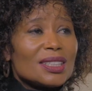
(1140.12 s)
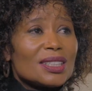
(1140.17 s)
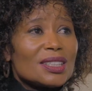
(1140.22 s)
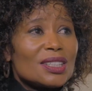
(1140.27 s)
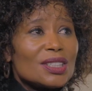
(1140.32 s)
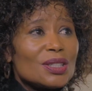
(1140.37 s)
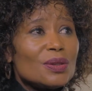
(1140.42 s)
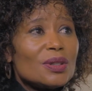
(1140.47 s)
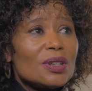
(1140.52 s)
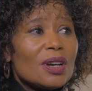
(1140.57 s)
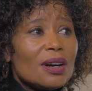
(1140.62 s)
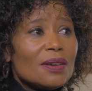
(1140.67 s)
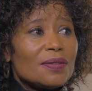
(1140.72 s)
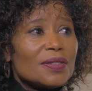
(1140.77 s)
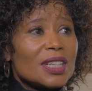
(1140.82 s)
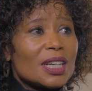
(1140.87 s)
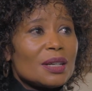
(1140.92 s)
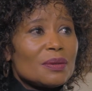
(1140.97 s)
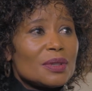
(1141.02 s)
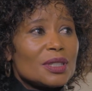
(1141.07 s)
soon
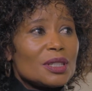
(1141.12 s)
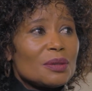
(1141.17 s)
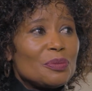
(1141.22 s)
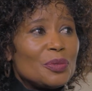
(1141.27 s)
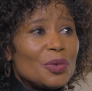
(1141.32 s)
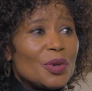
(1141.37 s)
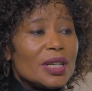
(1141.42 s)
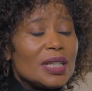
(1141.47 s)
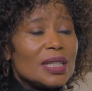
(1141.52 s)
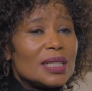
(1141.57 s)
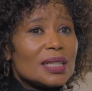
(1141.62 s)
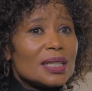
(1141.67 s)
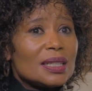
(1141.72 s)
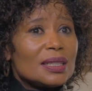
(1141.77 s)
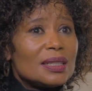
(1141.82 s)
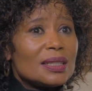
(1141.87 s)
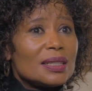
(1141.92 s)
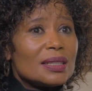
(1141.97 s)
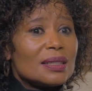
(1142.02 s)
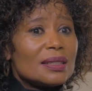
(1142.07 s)
after I was
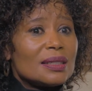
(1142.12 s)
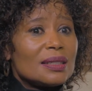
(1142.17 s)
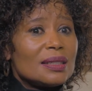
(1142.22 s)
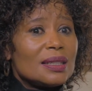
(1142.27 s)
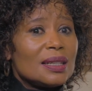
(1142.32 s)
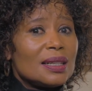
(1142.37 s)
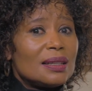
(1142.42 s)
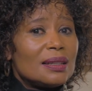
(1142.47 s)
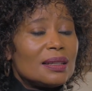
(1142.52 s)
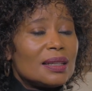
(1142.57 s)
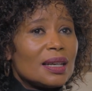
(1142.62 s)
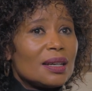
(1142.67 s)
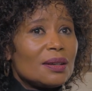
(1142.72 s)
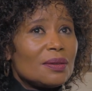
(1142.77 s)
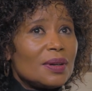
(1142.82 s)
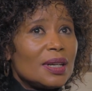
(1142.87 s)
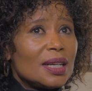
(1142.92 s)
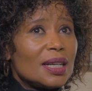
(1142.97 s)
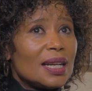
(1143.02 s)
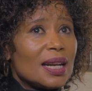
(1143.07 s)
appointed, they
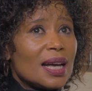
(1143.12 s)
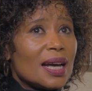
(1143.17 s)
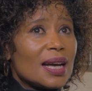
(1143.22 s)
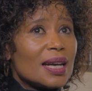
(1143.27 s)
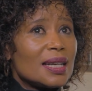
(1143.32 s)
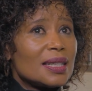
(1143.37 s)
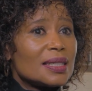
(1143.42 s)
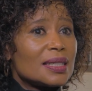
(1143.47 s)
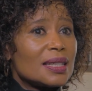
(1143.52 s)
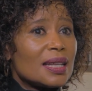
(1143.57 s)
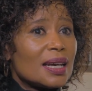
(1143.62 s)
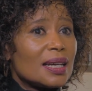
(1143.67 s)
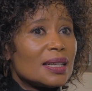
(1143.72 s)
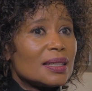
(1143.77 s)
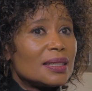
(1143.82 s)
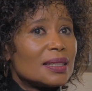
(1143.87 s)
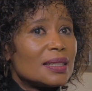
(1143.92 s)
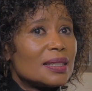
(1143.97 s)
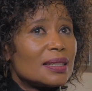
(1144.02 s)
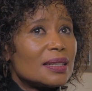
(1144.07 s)
realized
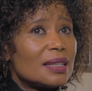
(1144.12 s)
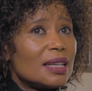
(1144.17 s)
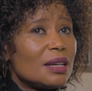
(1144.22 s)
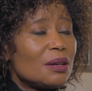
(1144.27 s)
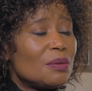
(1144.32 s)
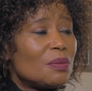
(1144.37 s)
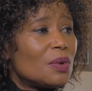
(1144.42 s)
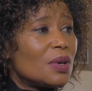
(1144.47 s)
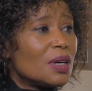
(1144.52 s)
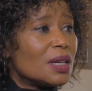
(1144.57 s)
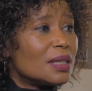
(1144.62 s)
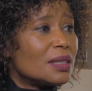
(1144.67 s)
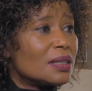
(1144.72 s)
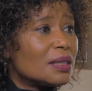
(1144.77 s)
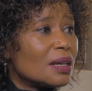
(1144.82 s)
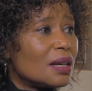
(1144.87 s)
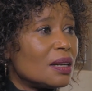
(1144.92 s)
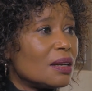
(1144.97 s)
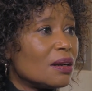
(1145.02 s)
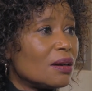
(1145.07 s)
that there
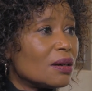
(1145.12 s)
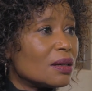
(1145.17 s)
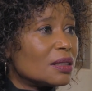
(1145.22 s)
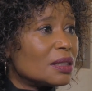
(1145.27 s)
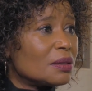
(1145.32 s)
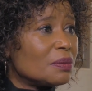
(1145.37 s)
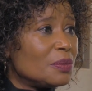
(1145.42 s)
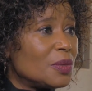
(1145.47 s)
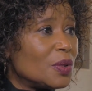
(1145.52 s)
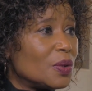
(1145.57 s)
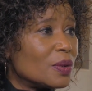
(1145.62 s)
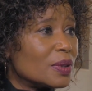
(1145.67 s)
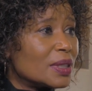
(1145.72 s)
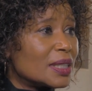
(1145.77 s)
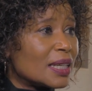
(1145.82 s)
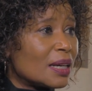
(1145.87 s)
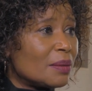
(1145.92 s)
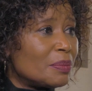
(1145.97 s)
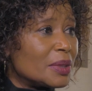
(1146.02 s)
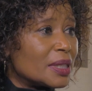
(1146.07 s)
was a lot more
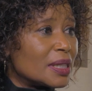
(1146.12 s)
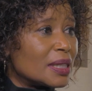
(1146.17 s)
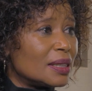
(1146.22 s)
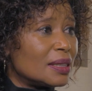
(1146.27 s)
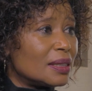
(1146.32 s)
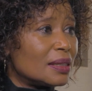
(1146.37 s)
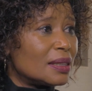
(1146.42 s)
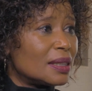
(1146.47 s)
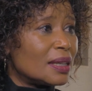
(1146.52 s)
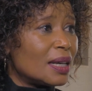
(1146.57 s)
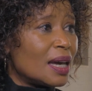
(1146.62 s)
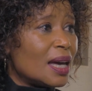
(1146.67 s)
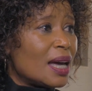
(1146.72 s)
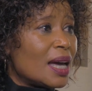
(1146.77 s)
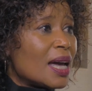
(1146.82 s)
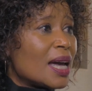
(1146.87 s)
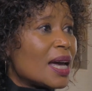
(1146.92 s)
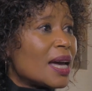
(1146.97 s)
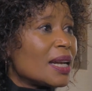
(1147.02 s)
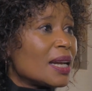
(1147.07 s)
substance
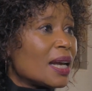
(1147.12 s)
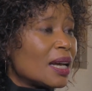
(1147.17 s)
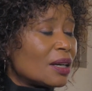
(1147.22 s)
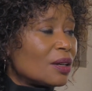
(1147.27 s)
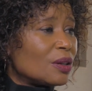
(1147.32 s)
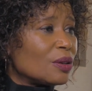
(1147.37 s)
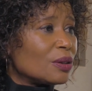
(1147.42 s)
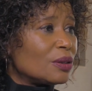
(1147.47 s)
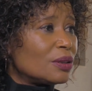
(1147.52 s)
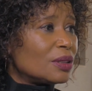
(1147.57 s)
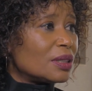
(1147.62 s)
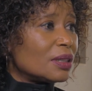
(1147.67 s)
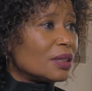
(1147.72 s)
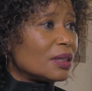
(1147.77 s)
and I could